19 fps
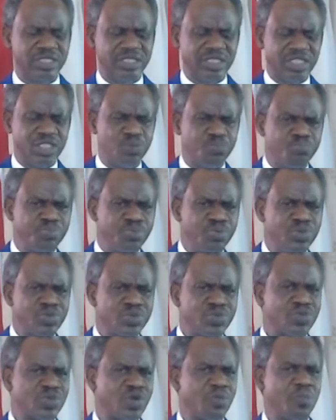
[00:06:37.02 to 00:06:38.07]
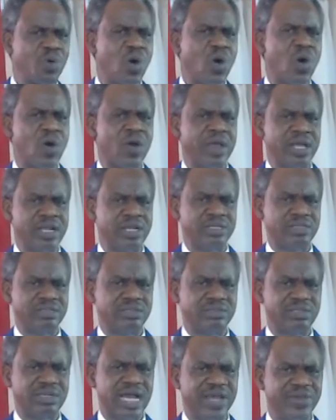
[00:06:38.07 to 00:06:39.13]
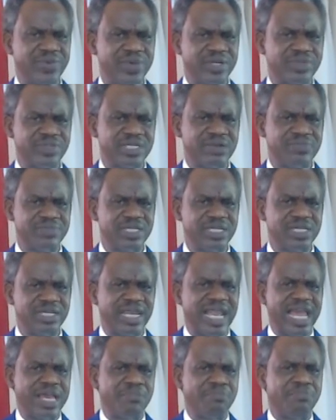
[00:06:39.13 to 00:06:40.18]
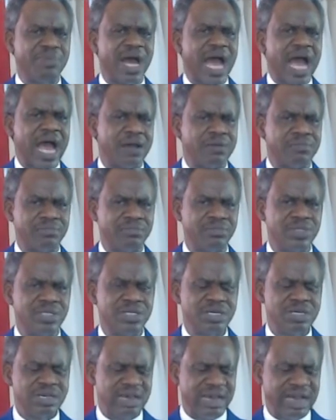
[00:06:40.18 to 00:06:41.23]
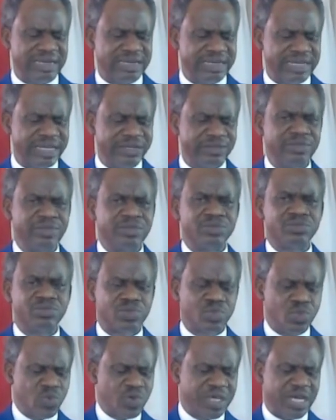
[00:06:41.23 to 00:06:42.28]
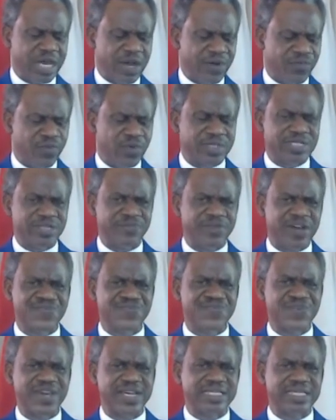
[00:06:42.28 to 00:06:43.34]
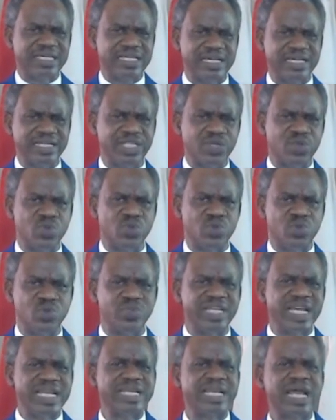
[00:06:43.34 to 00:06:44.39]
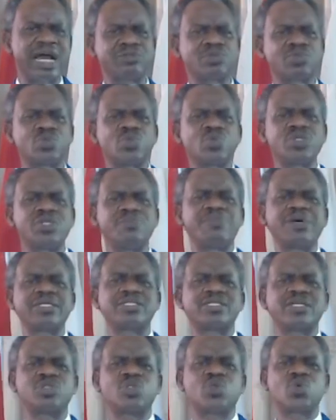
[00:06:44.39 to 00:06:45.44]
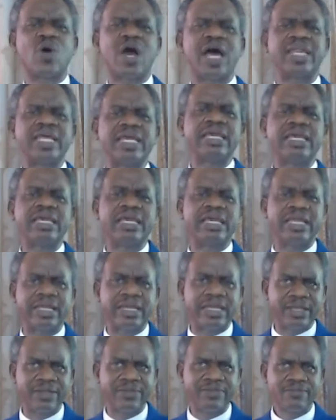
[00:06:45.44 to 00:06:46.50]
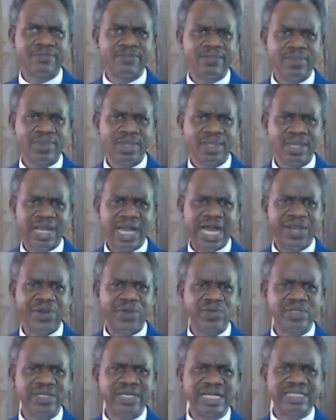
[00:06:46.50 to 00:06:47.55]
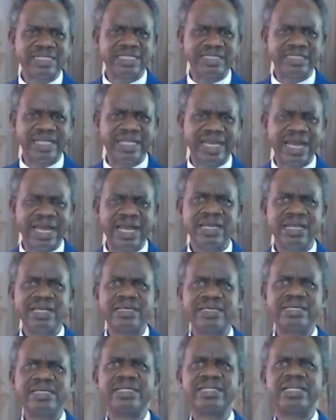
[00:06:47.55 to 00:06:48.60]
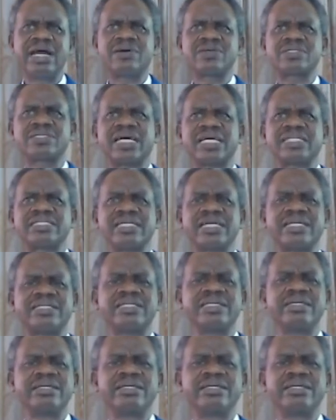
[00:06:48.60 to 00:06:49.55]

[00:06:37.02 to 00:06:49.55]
He put some oil. Are you getting what I'm saying? Like balm. And then took care of whatever first aid he could do. Then now took the person to an inn. And on getting there, he now started